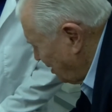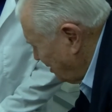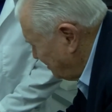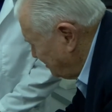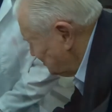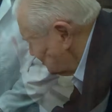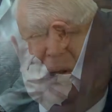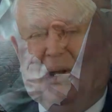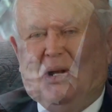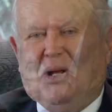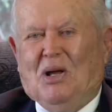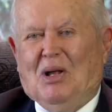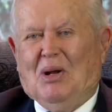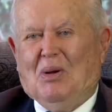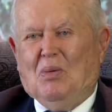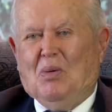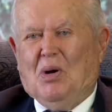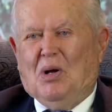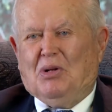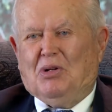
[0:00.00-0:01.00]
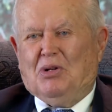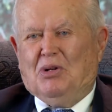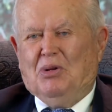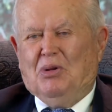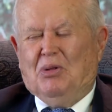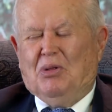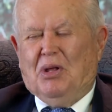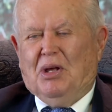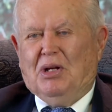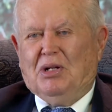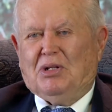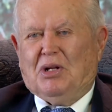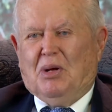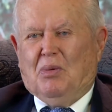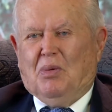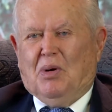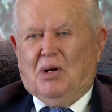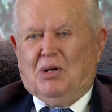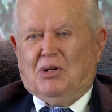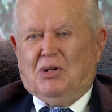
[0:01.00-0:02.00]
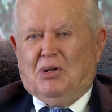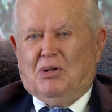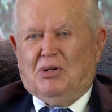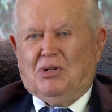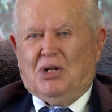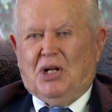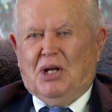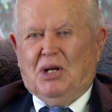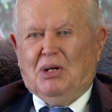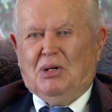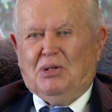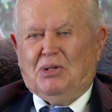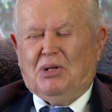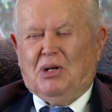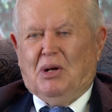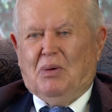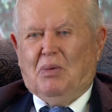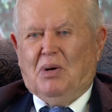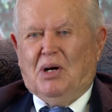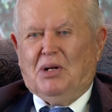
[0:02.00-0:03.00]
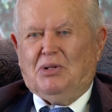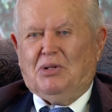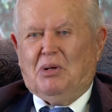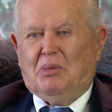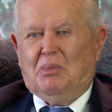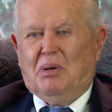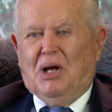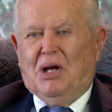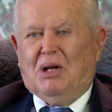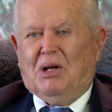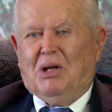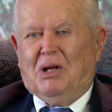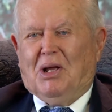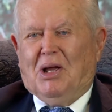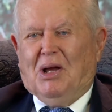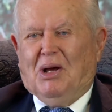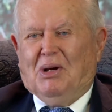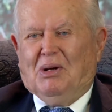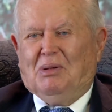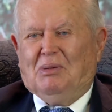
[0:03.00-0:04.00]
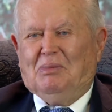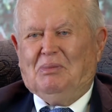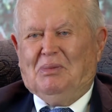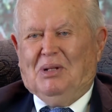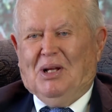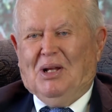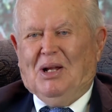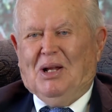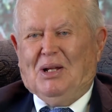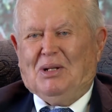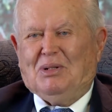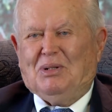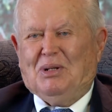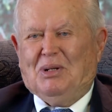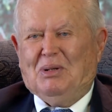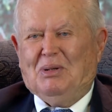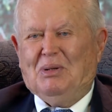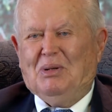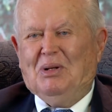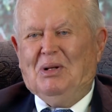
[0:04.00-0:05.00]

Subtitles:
I really kind of watch two things. I watch our sales and I watch our bank account, and that's a